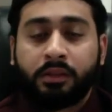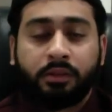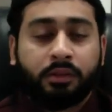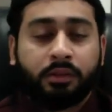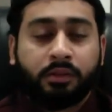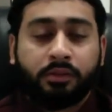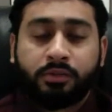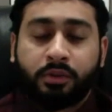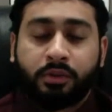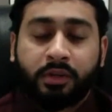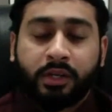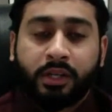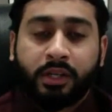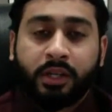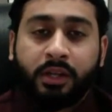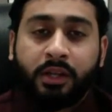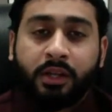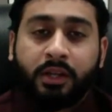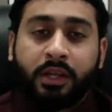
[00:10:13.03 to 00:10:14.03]
Sorry,
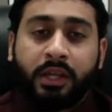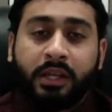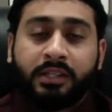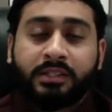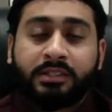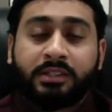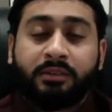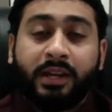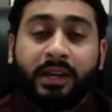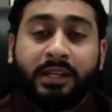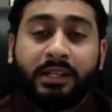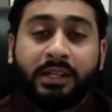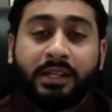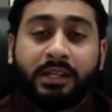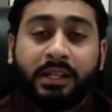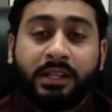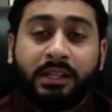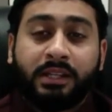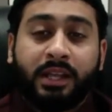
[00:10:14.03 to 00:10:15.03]
it is
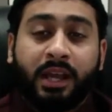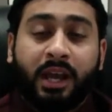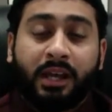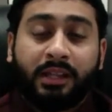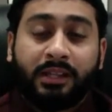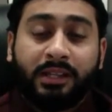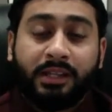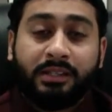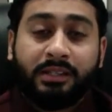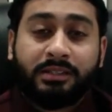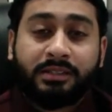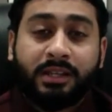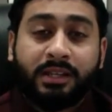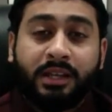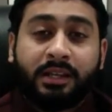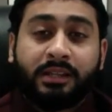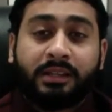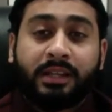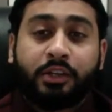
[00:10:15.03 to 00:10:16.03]
narrated in the hadith
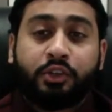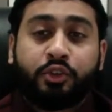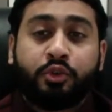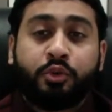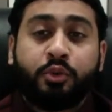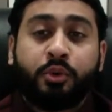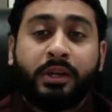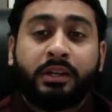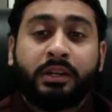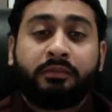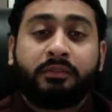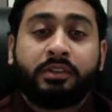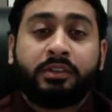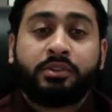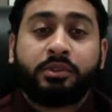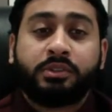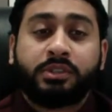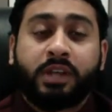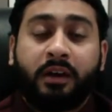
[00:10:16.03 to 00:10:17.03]
that two
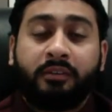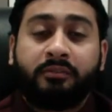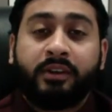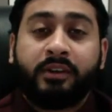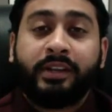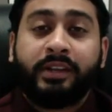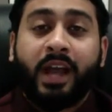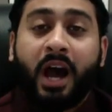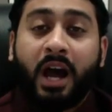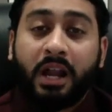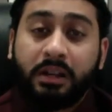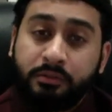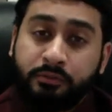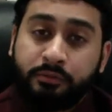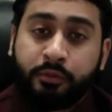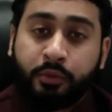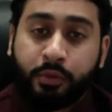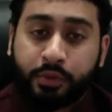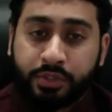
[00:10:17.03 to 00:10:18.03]
individuals are very
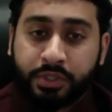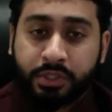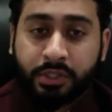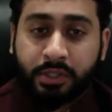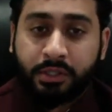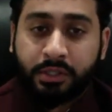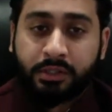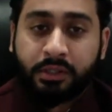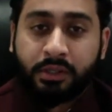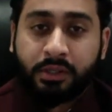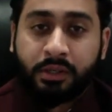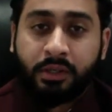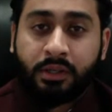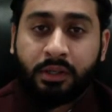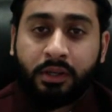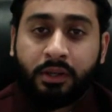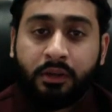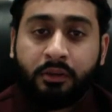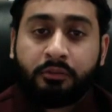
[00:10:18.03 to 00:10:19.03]
unfortunate.
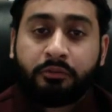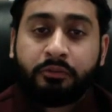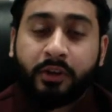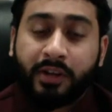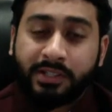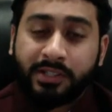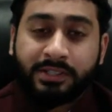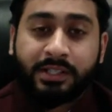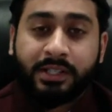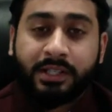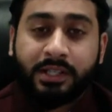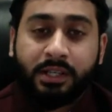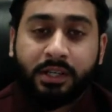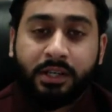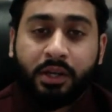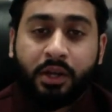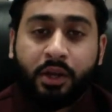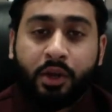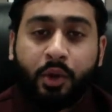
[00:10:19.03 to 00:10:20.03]

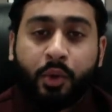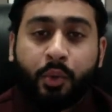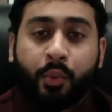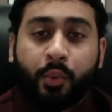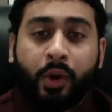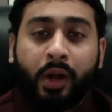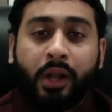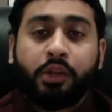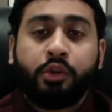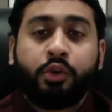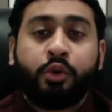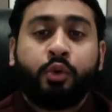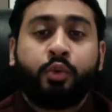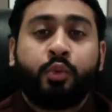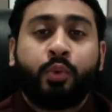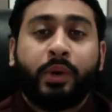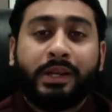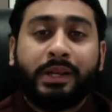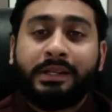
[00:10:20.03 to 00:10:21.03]
Firstly, one who
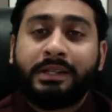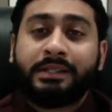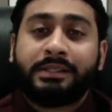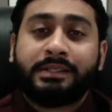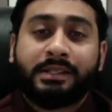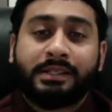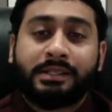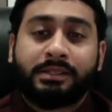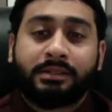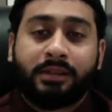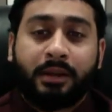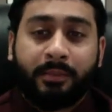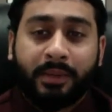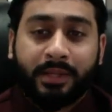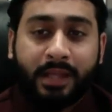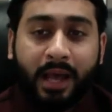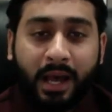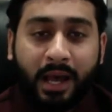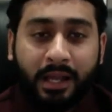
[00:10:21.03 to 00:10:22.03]
witnesses
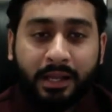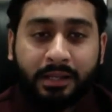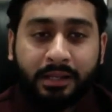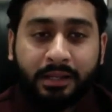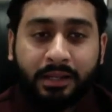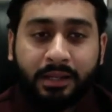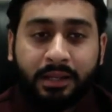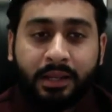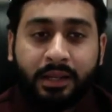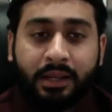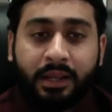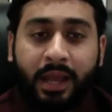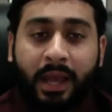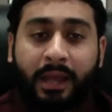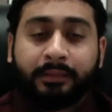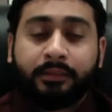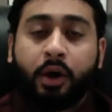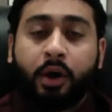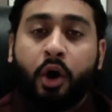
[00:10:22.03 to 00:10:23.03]
Ramadan
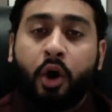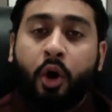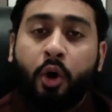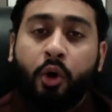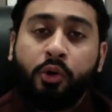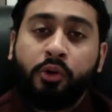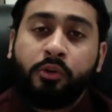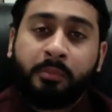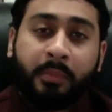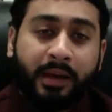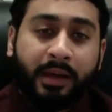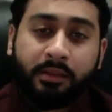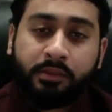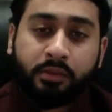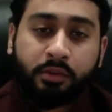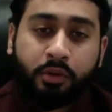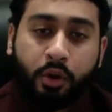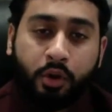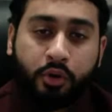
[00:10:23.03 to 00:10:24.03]
and the whole
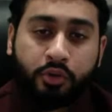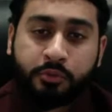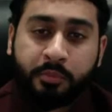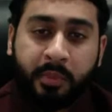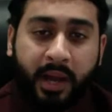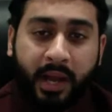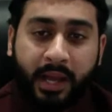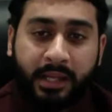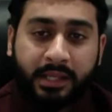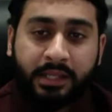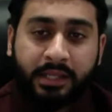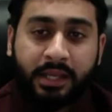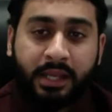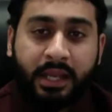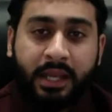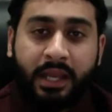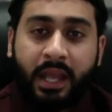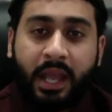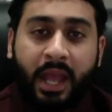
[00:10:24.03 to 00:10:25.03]
month goes by
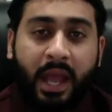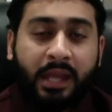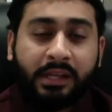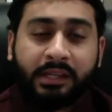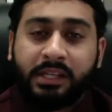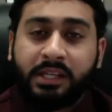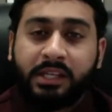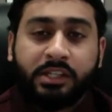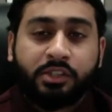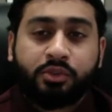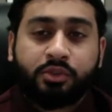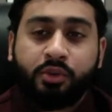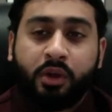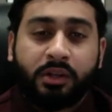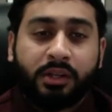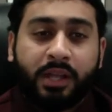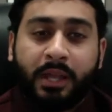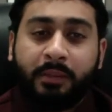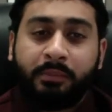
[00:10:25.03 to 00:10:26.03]
and he is
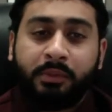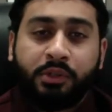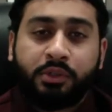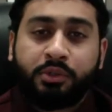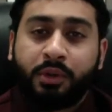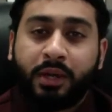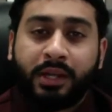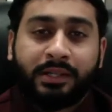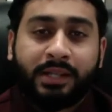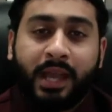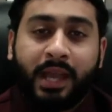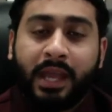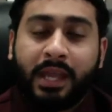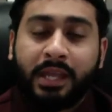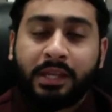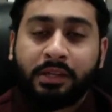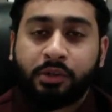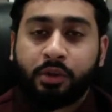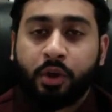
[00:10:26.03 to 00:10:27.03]
not able to
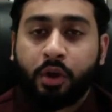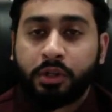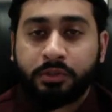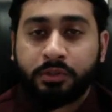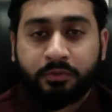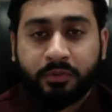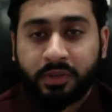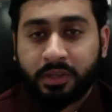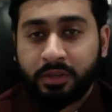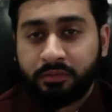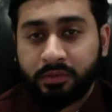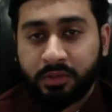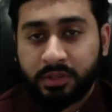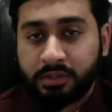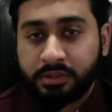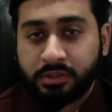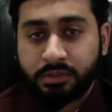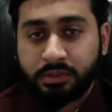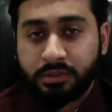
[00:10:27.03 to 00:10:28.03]
attain God's
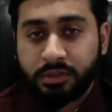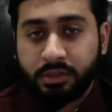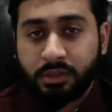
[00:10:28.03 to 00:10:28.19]
forgiveness.